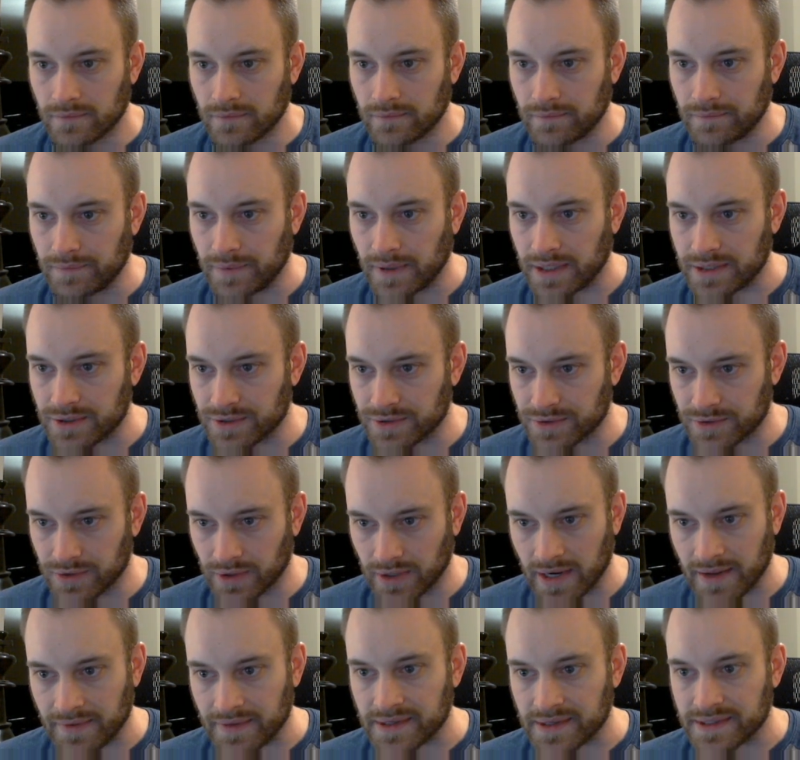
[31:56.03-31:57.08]
But just
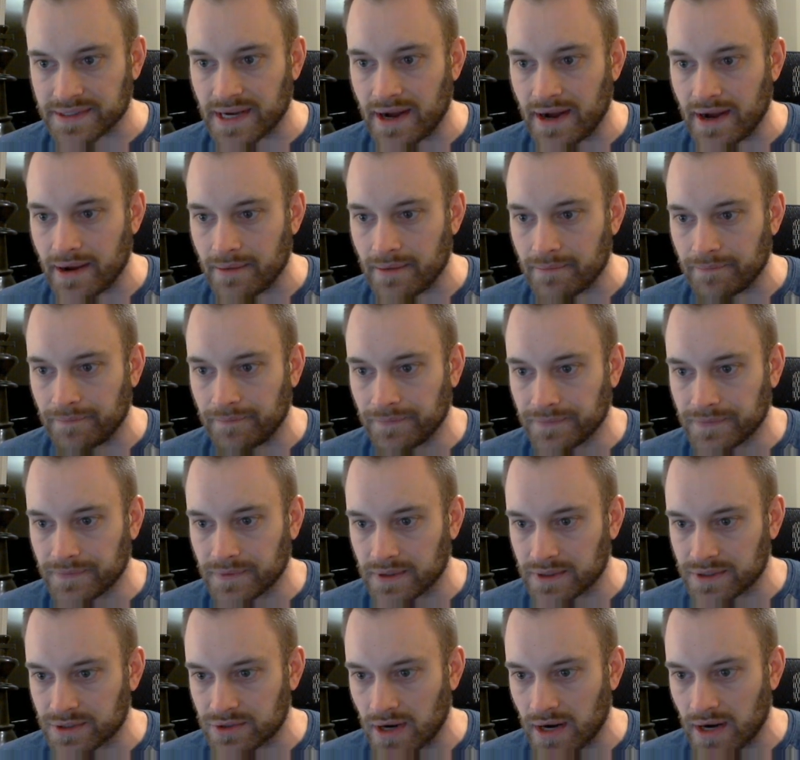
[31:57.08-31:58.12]
looking at the time,
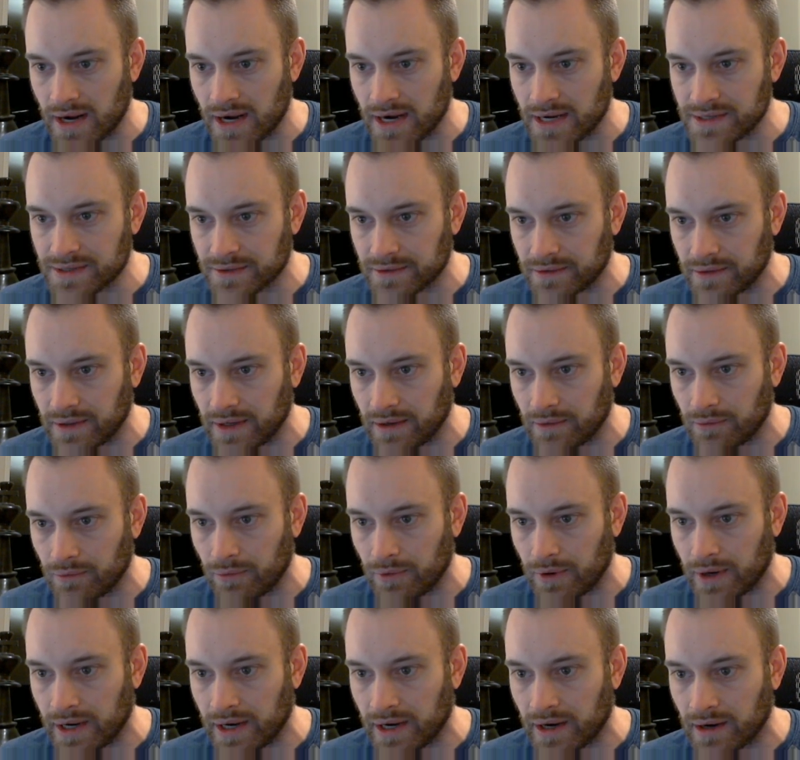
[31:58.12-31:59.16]
let's try to isolate
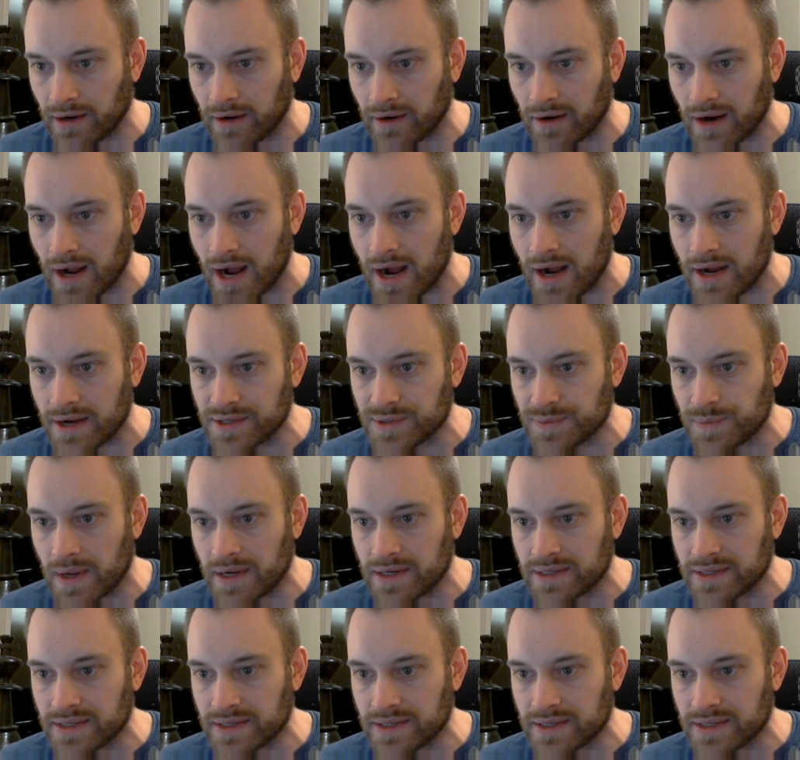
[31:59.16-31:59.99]
where I spent